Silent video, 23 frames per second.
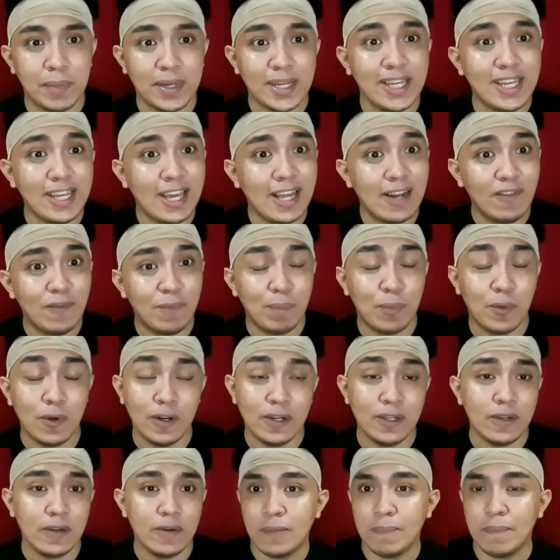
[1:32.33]
maging
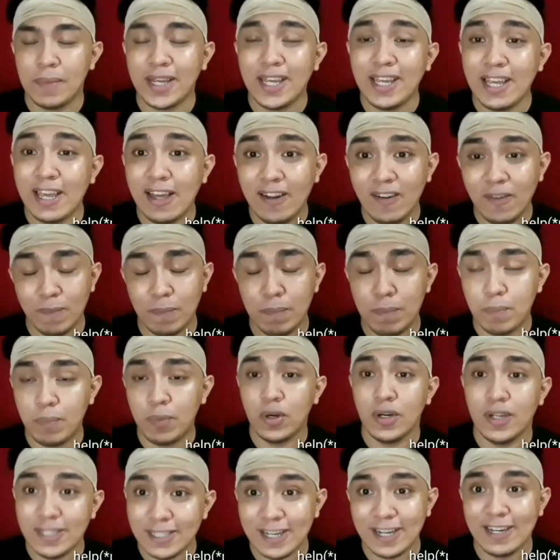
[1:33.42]

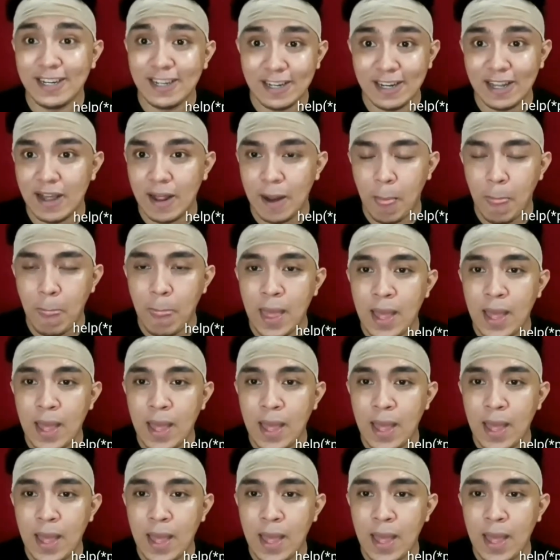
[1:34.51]
helpful sa kanila